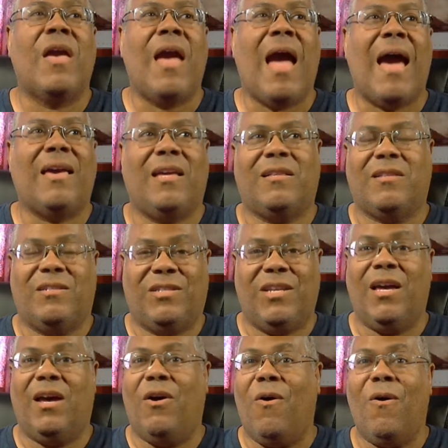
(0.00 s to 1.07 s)
I get to
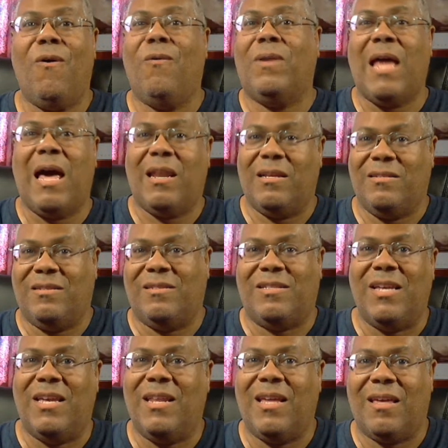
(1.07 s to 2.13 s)
see a whole lot of
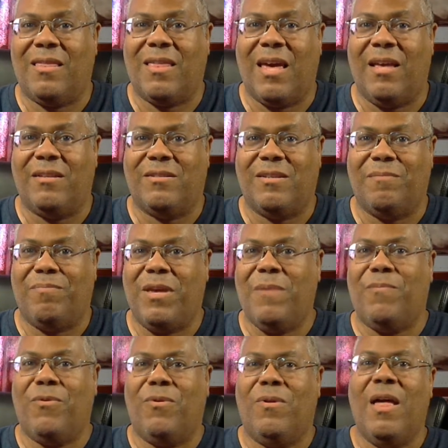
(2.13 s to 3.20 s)
scenic things that
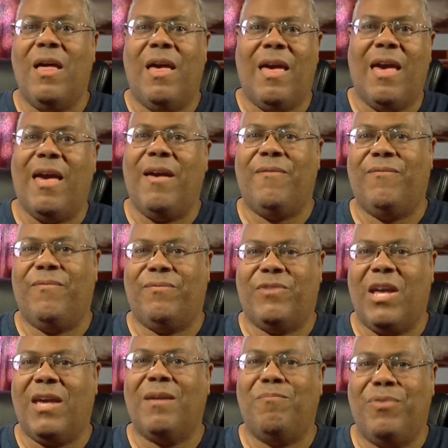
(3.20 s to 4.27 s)
people have
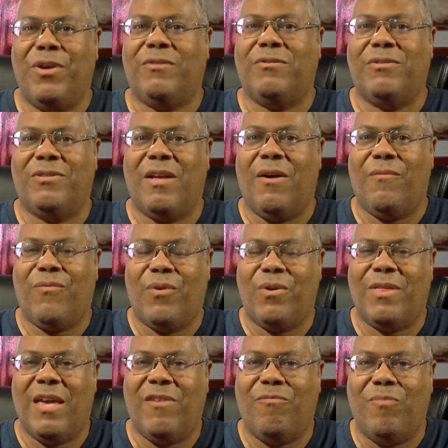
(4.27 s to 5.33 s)
taken pictures of where
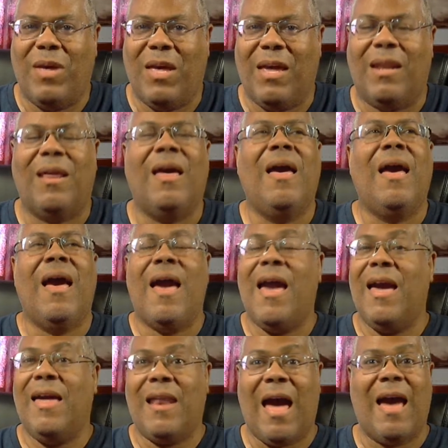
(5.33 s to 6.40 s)
they've been.
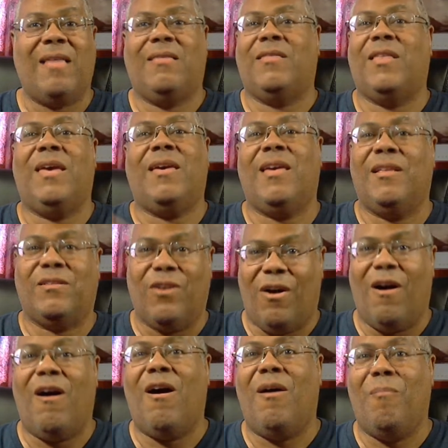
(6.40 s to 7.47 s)
And I think it's
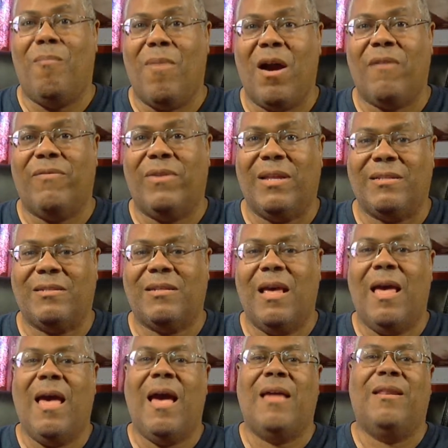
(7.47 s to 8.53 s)
all marvelous.
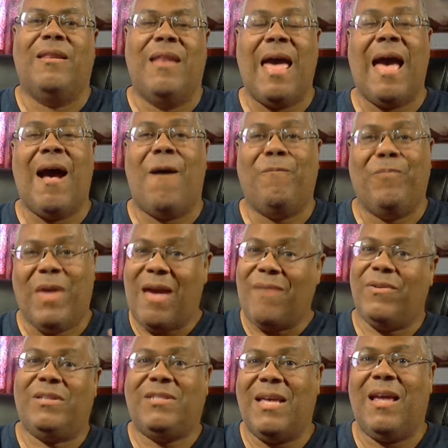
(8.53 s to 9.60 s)
Now,
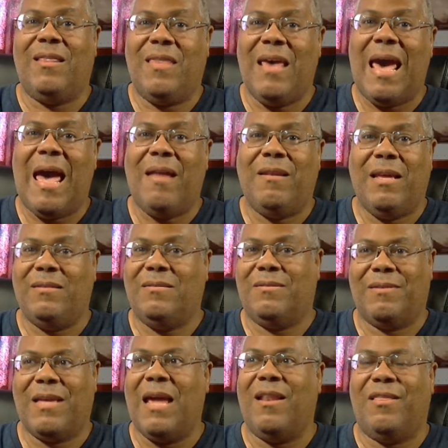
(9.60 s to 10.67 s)
having said that, that's
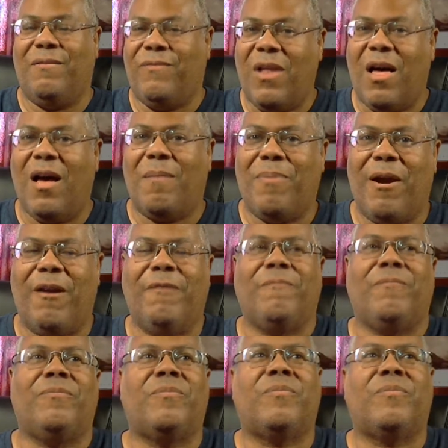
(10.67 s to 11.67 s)
kind of the blog part.